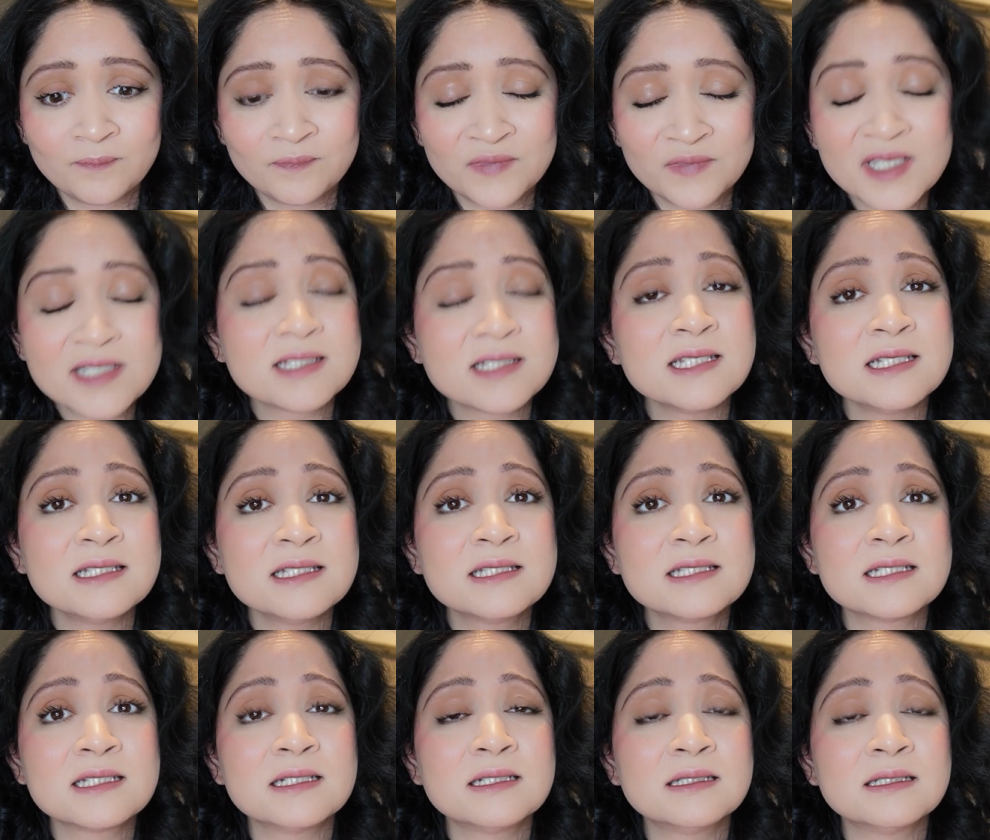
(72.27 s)
this
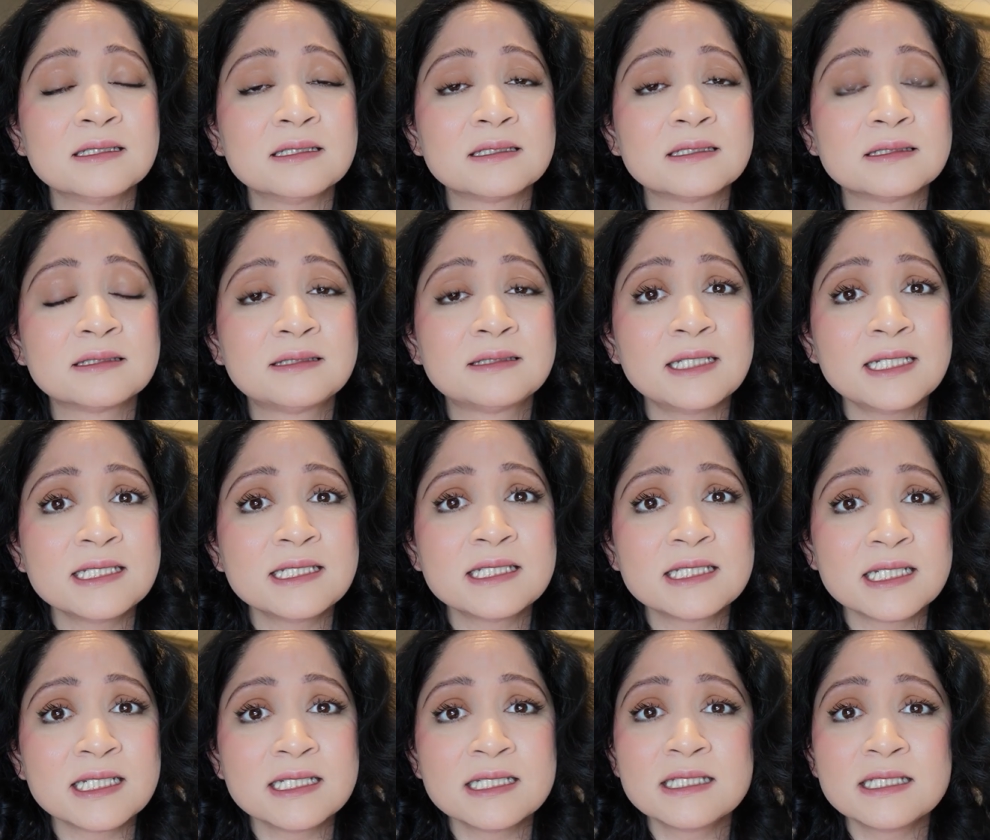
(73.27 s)
is this
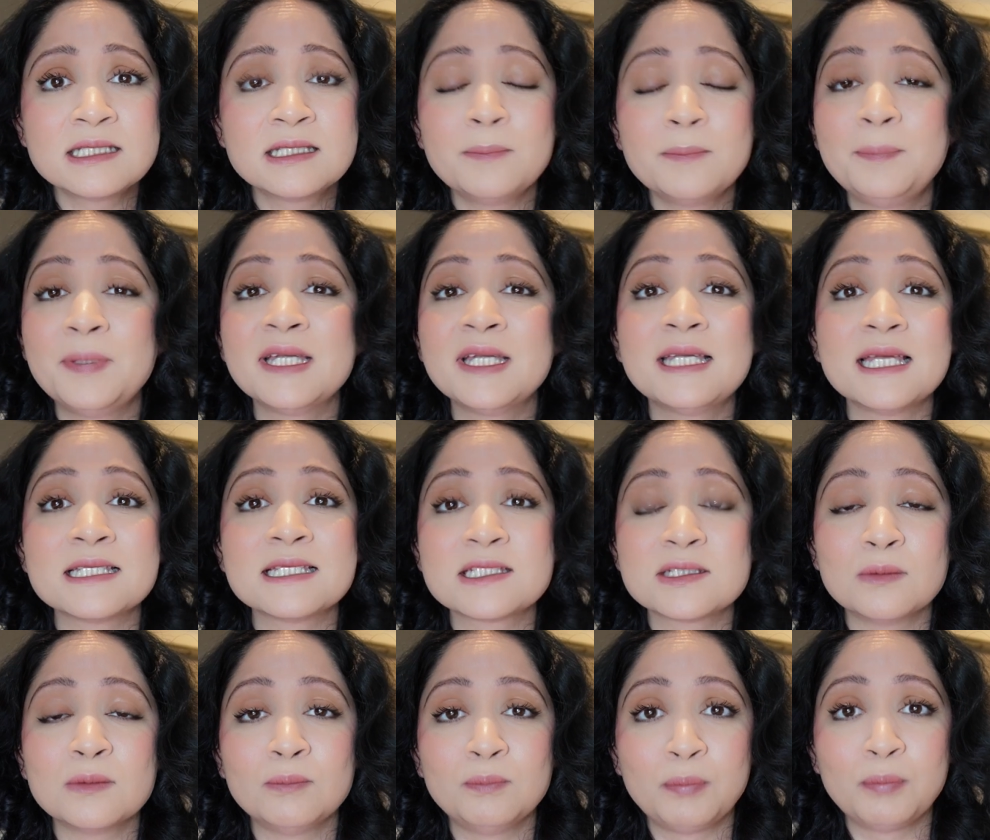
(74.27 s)
is the
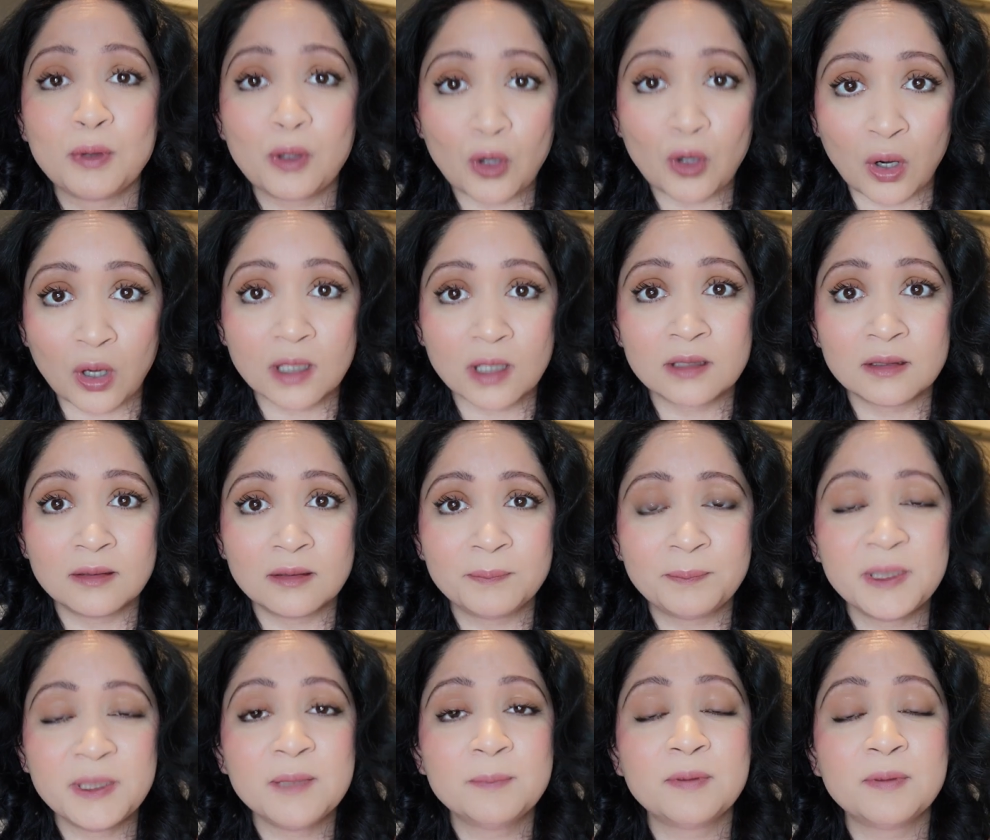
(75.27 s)
biggest block
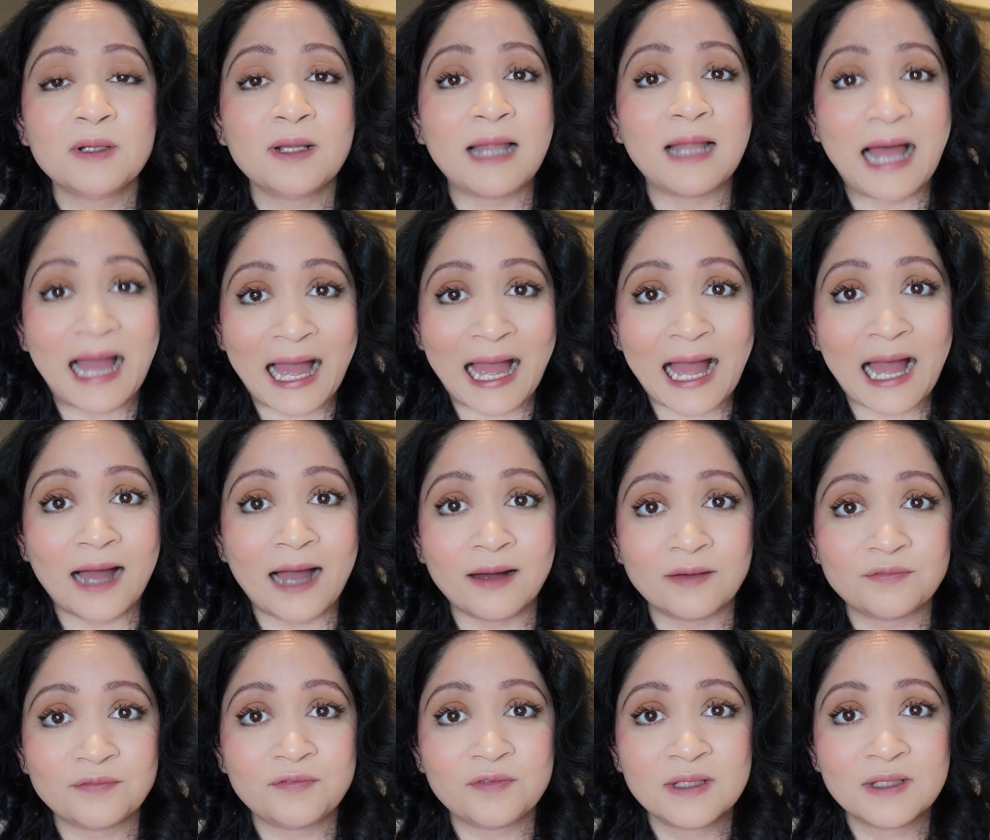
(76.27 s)
people
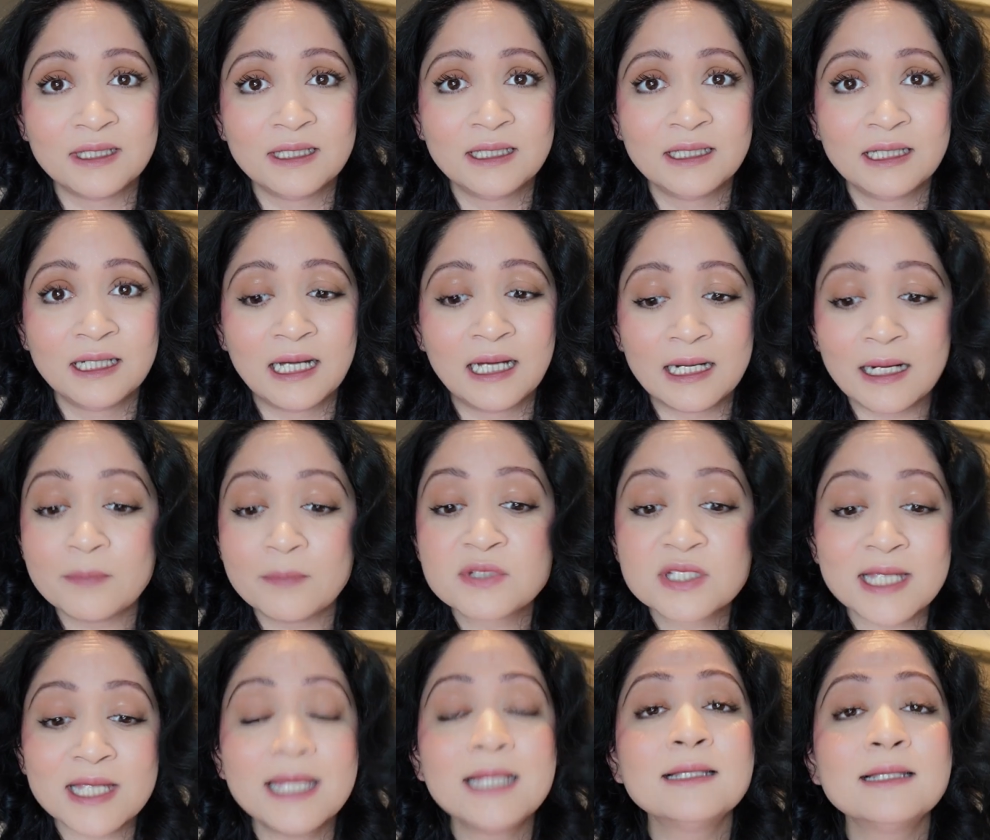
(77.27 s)
have. And I'm
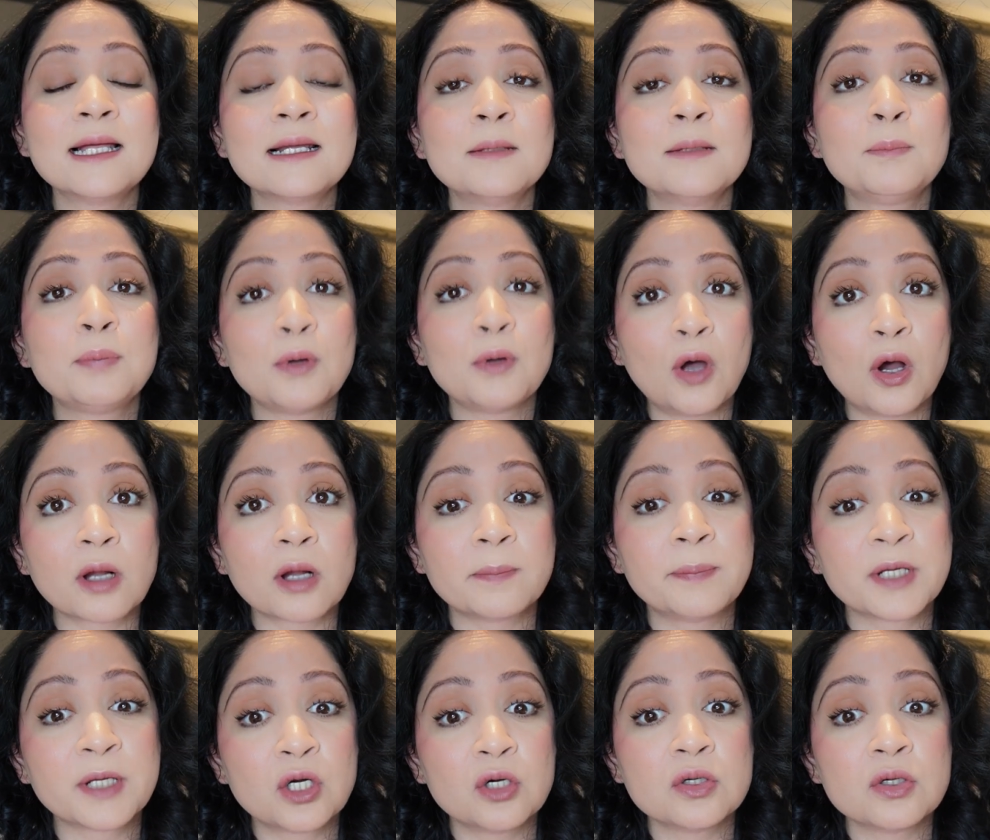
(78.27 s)
saying that a block
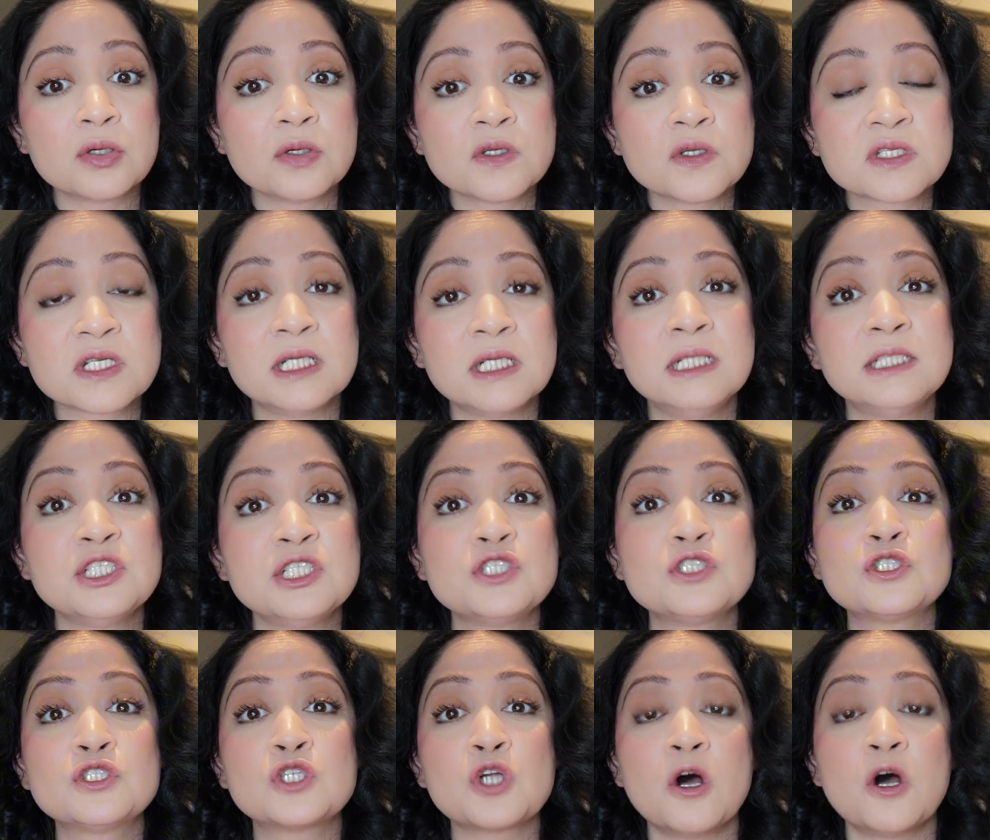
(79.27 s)
because it
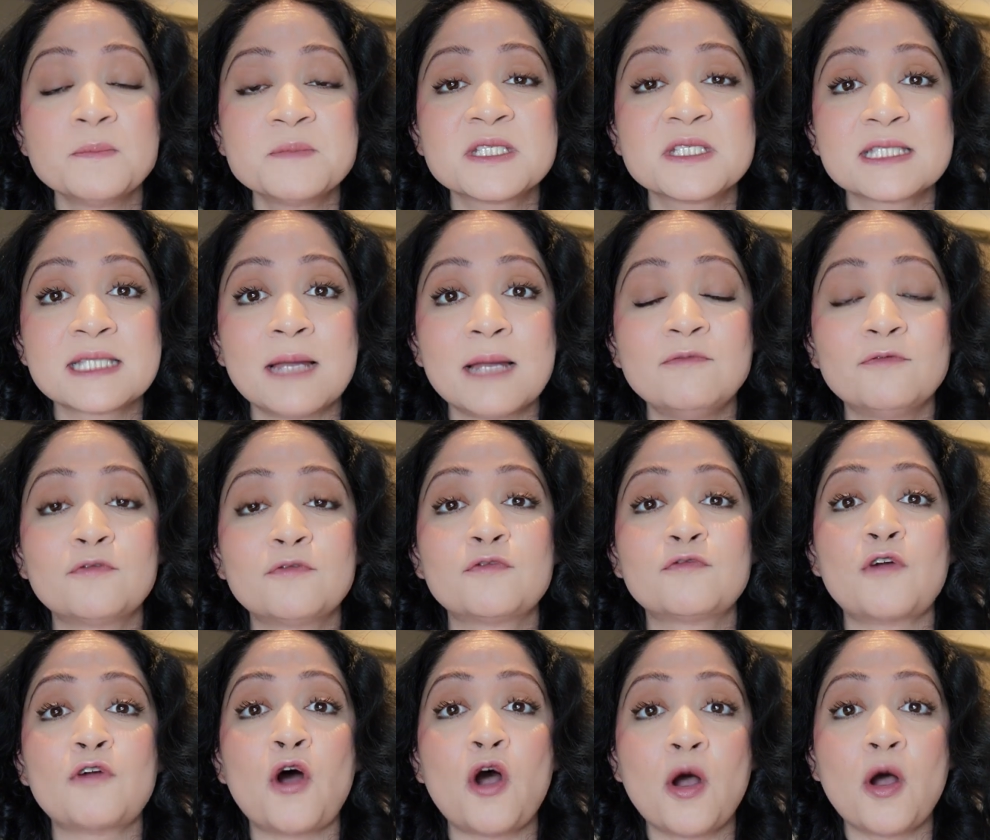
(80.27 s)
stops them
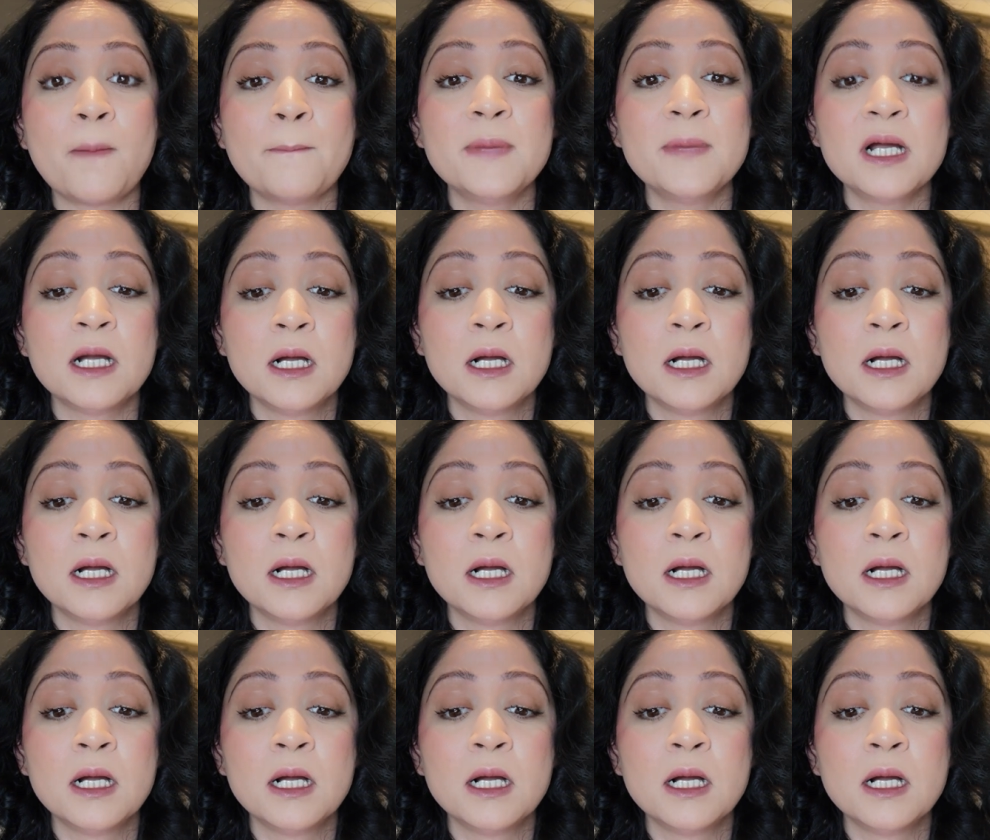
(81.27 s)
from